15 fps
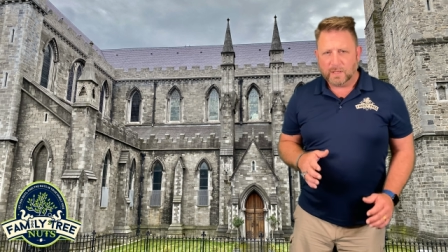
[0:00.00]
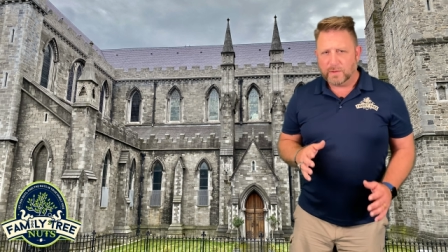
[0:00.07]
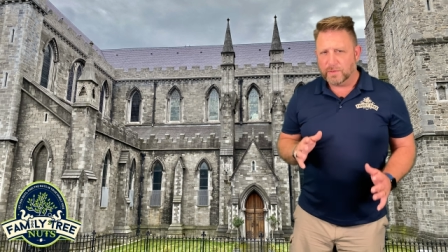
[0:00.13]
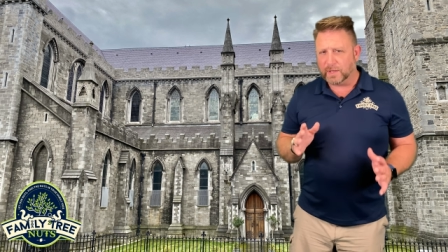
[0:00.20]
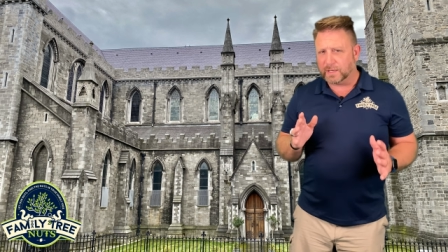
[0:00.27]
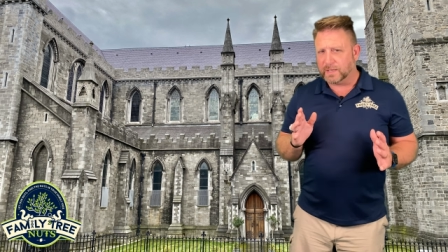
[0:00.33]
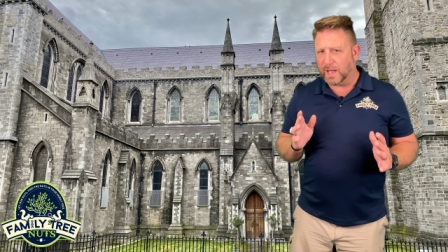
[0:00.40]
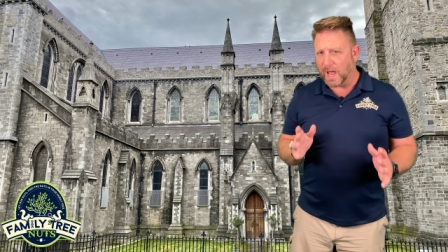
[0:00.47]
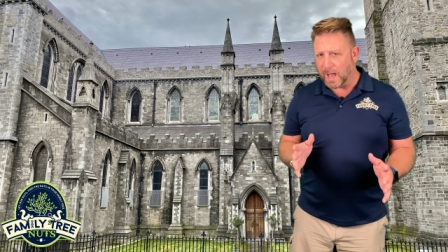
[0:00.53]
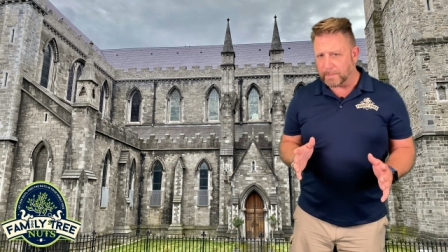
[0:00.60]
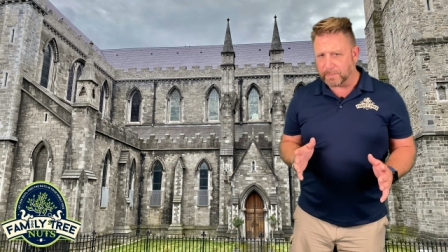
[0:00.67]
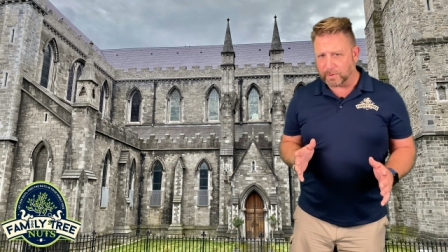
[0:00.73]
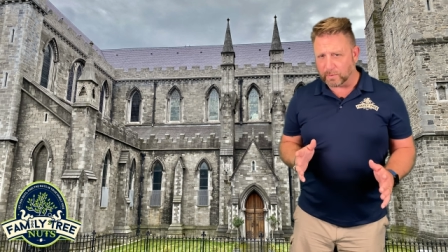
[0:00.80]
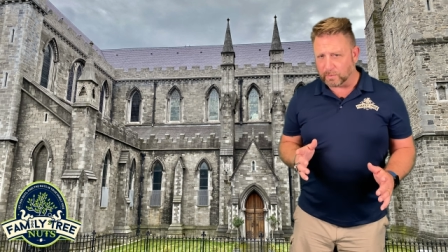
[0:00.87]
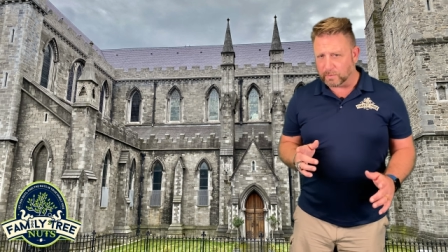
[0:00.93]
the
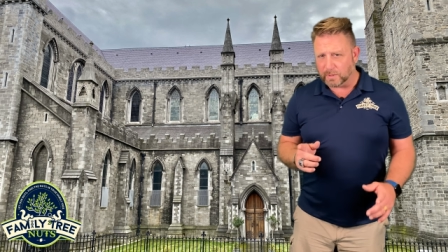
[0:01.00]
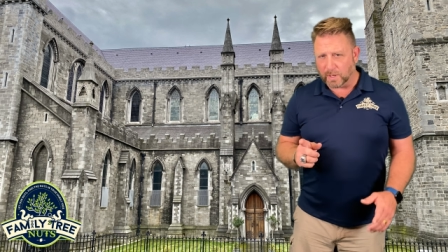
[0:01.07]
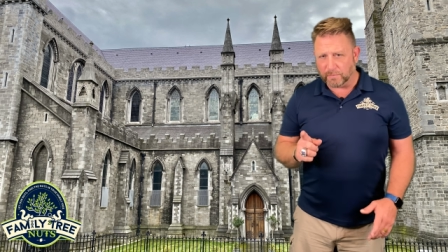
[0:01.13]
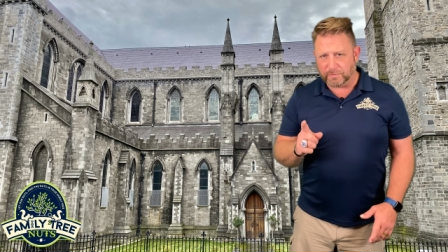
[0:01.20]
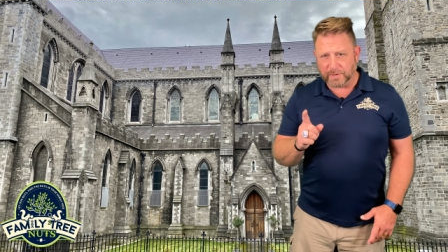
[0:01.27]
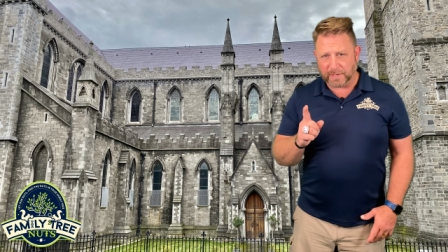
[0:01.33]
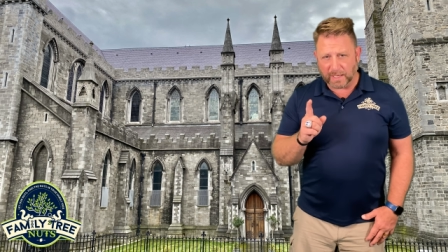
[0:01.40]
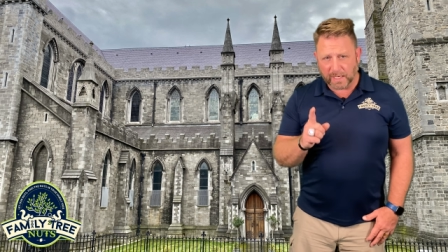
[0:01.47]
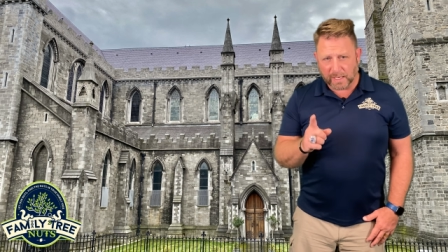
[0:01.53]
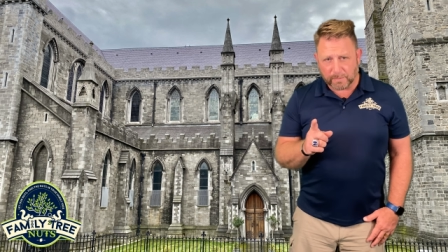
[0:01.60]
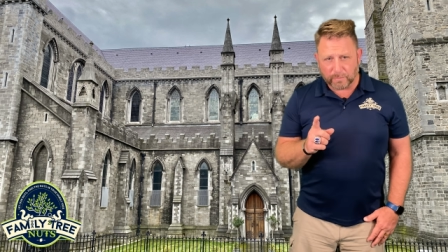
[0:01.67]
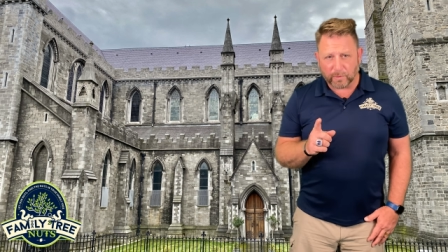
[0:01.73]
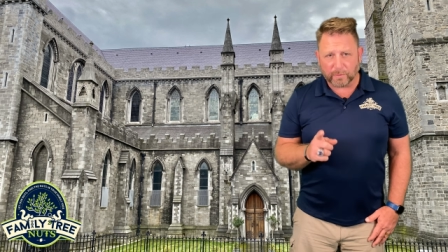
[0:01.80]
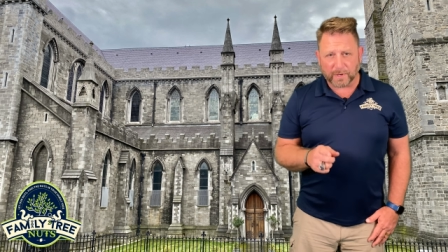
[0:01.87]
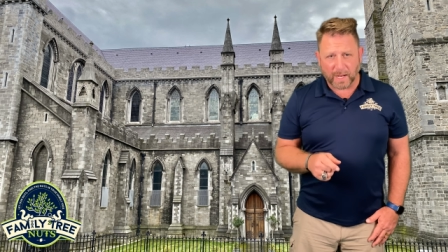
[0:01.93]
capital of the
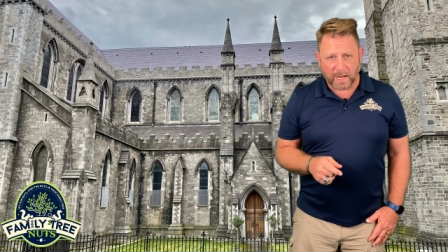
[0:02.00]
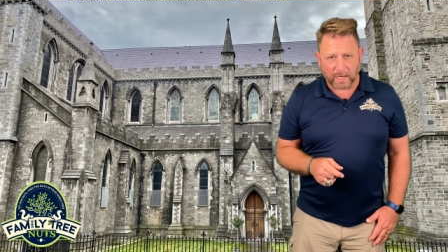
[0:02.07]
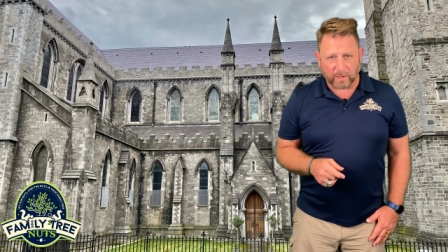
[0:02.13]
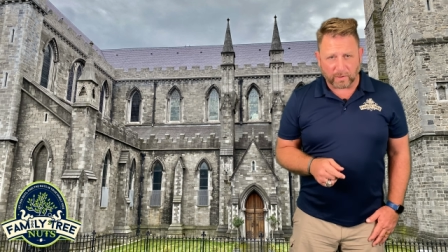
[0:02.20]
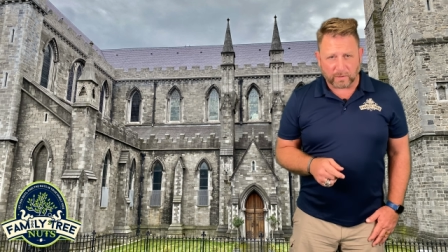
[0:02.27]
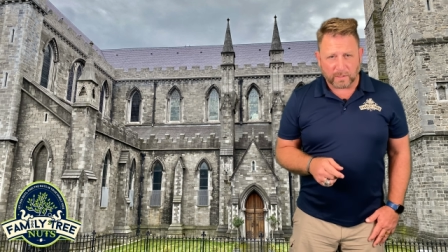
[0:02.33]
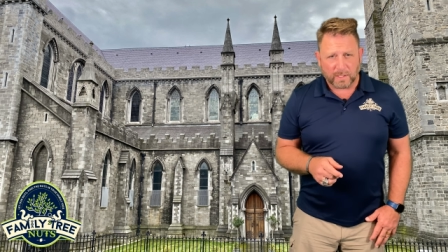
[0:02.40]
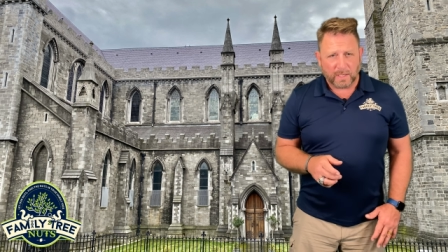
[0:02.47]
Emerald Isle,